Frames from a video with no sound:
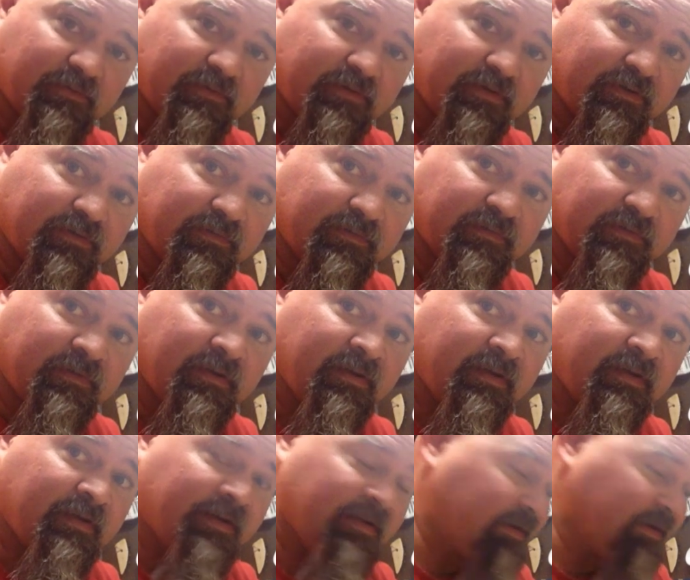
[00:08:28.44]
really cool,
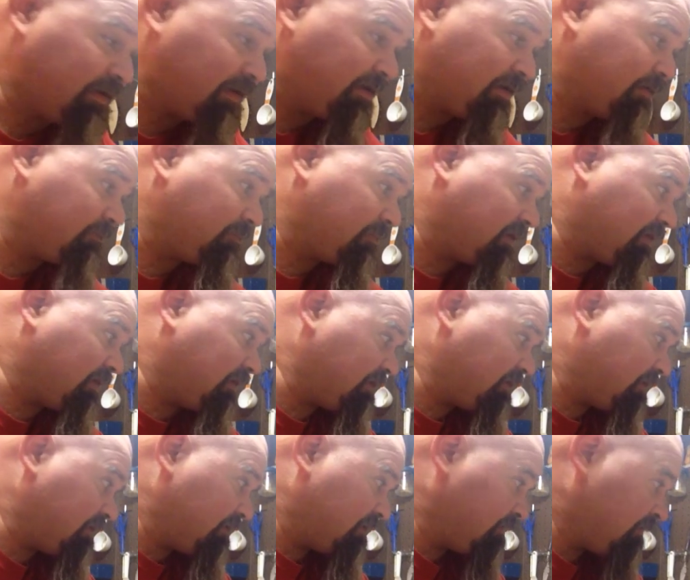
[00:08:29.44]
and it may
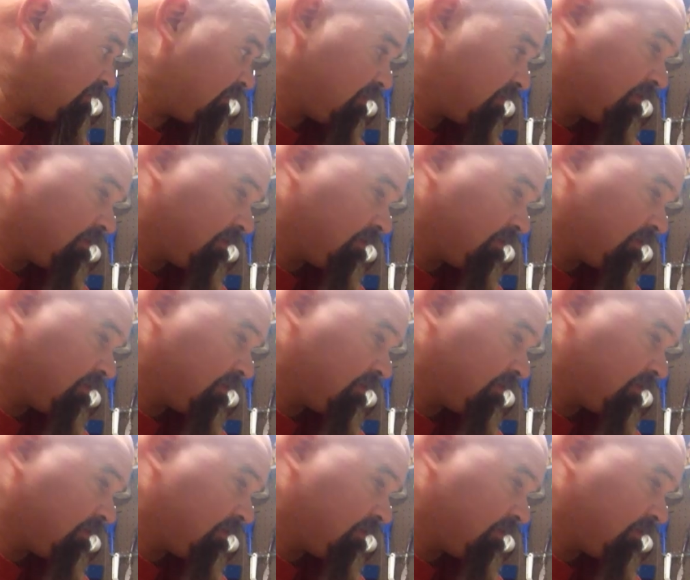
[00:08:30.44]
uh,